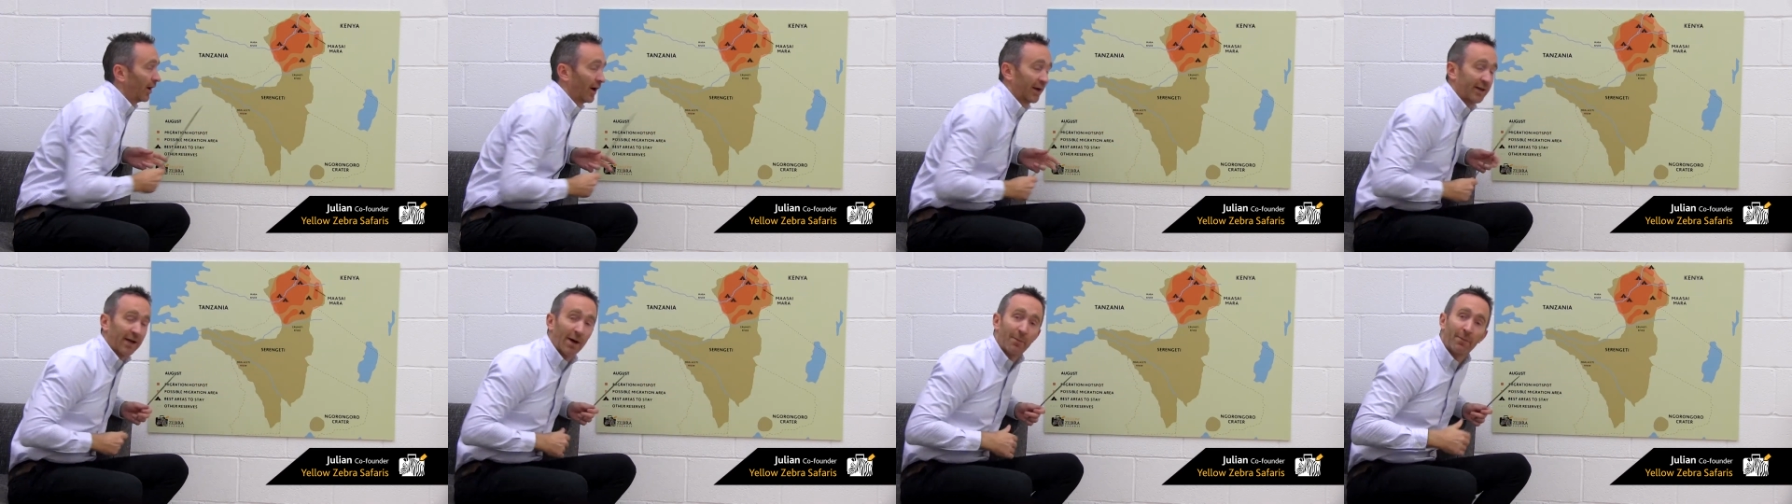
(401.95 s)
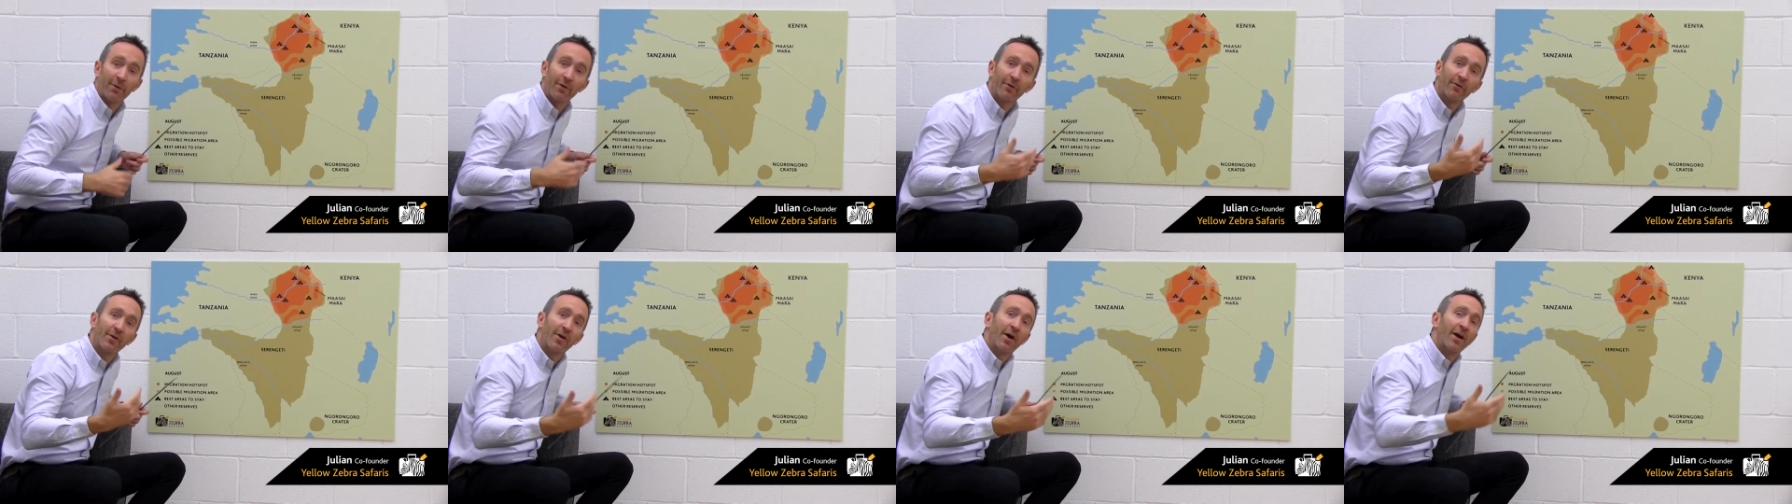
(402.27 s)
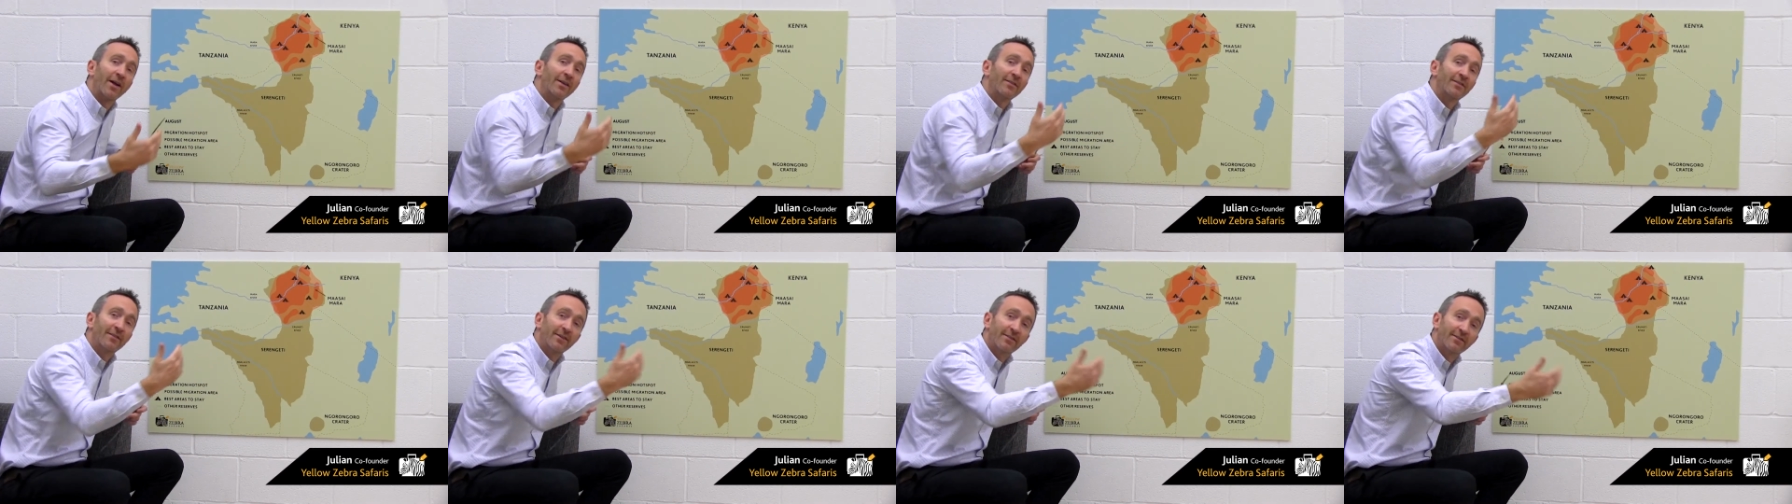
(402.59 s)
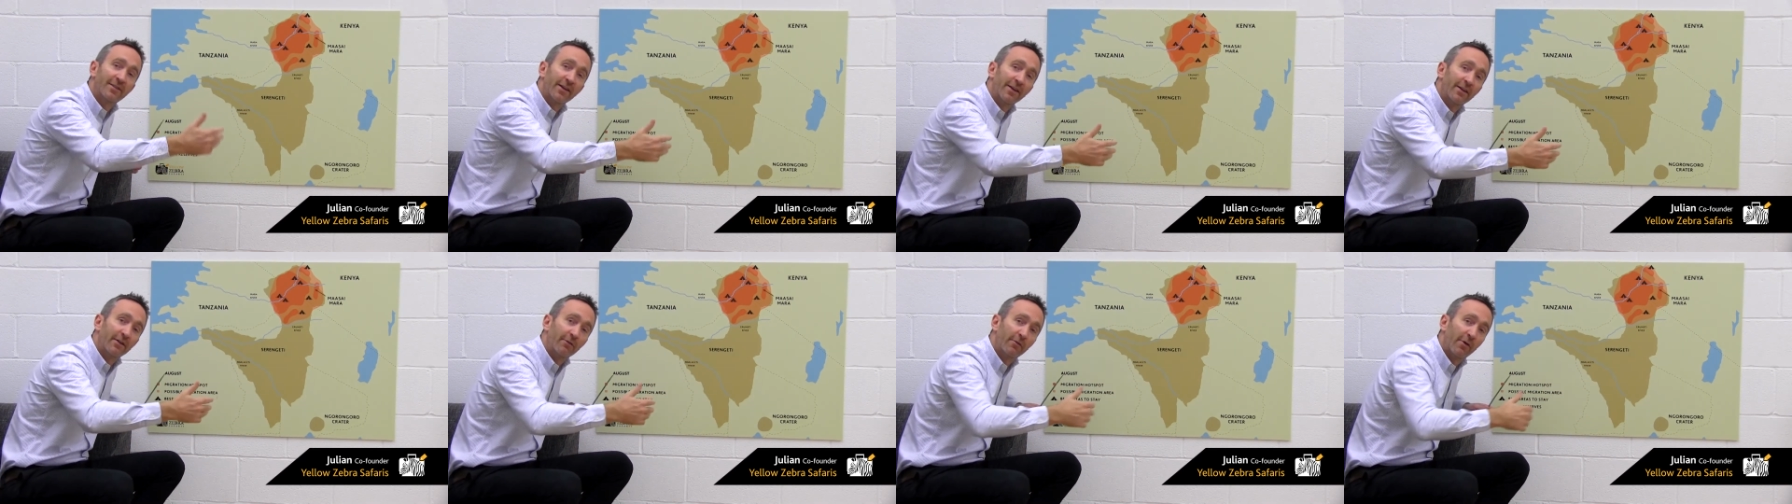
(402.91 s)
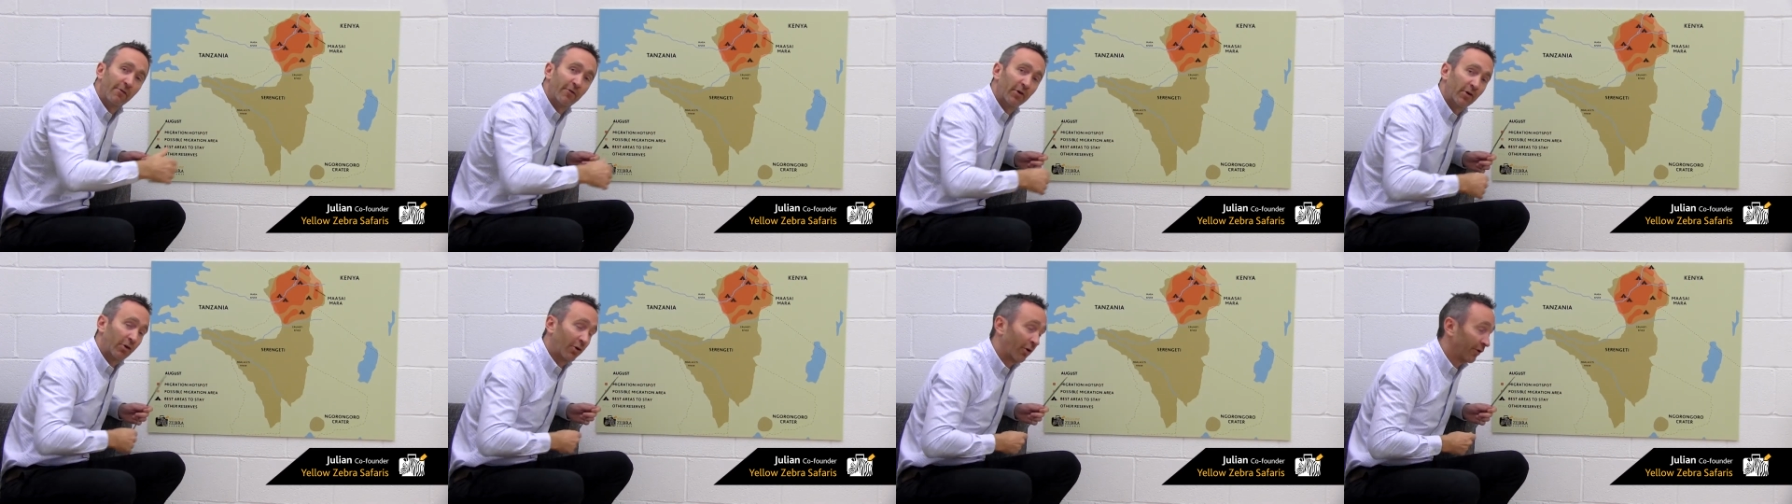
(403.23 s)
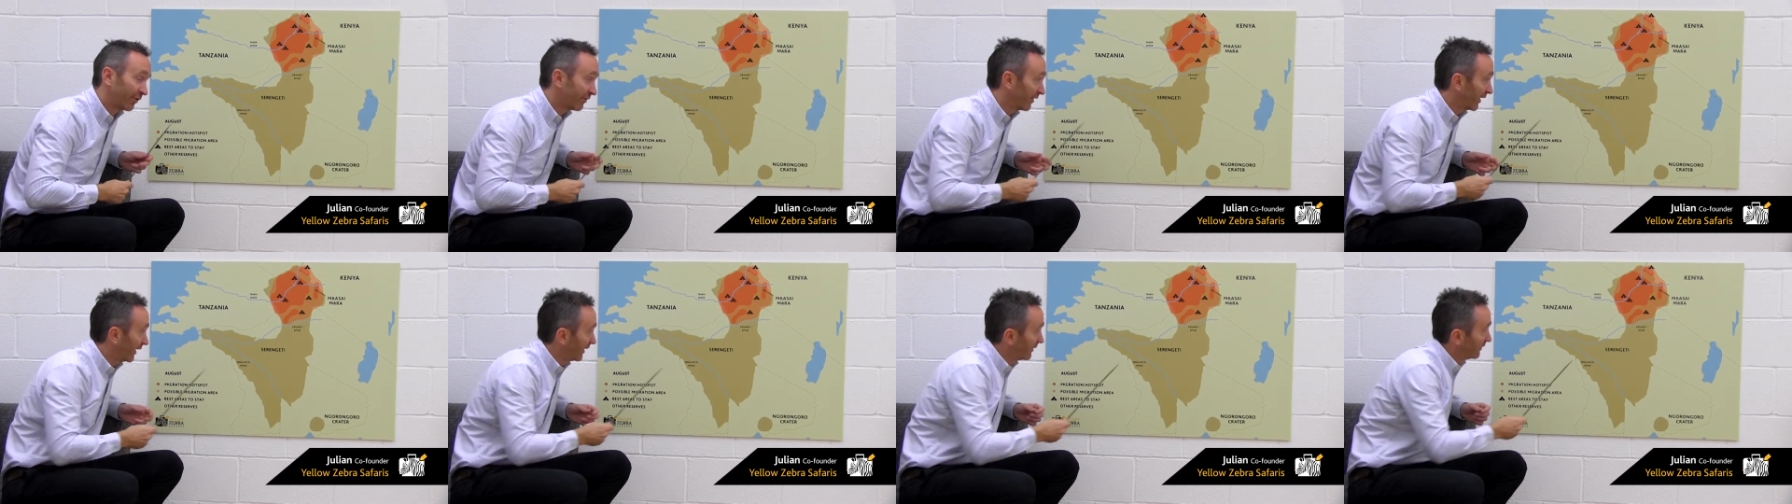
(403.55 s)
a couple of nights to see the river
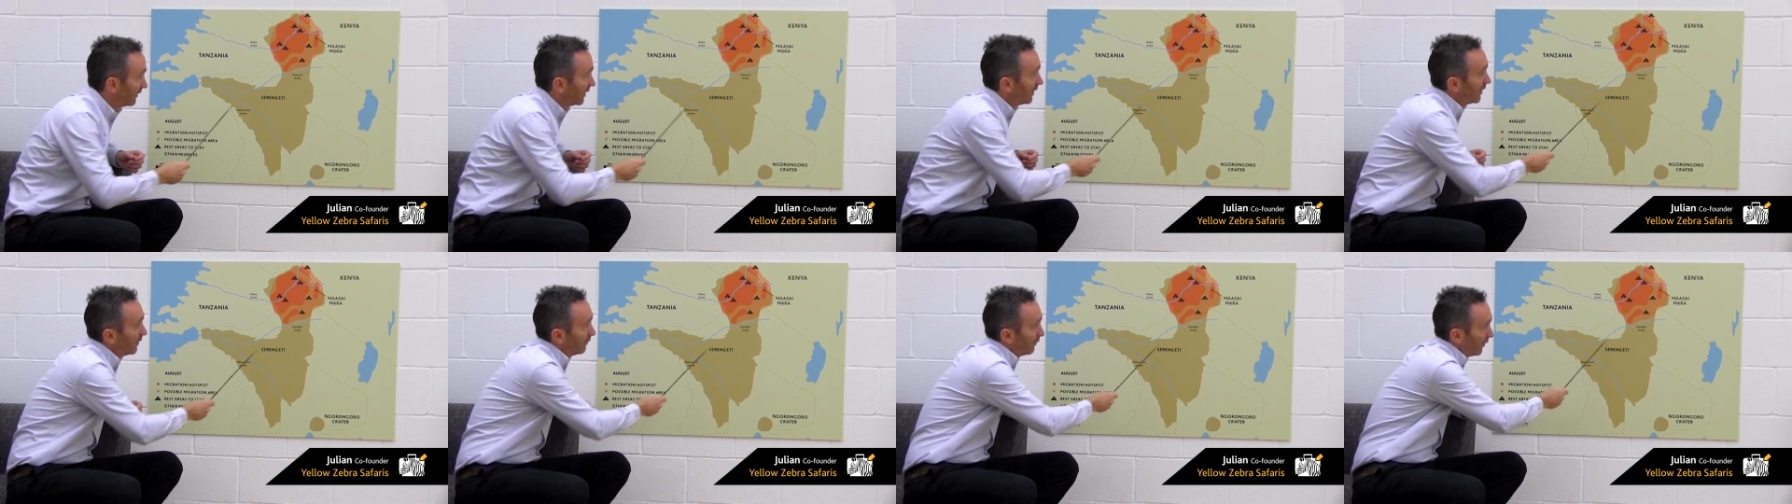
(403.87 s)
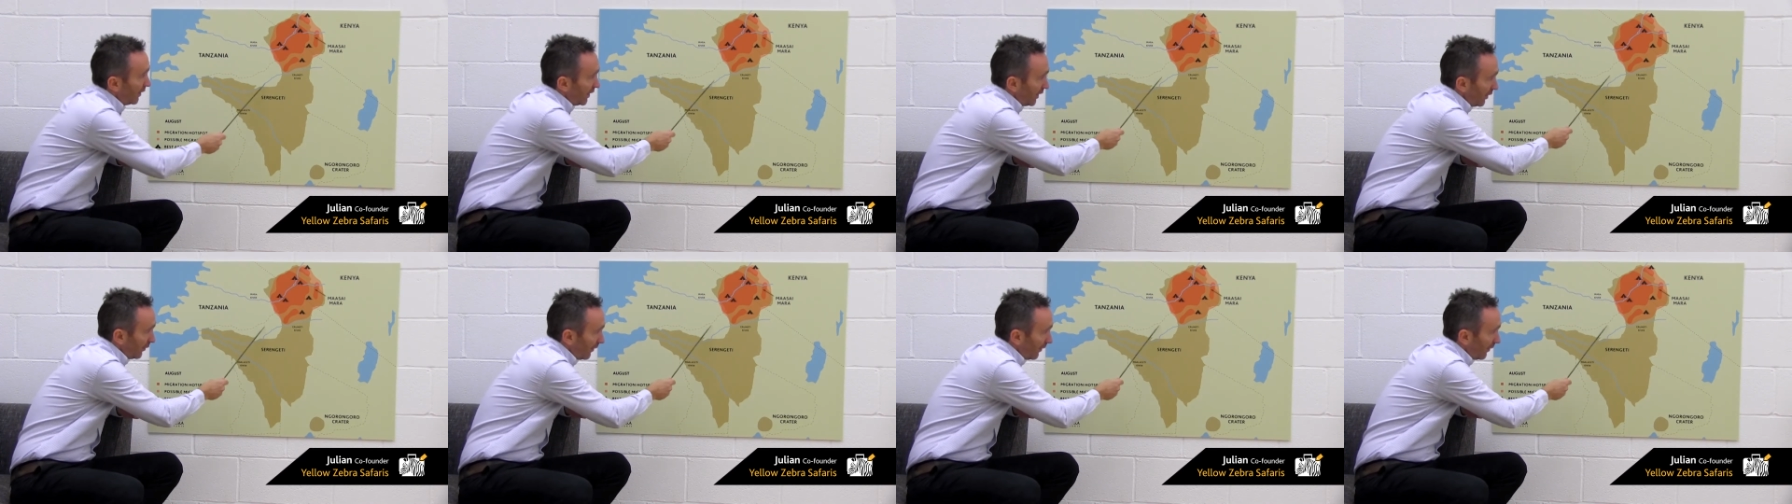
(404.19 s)
crossings, but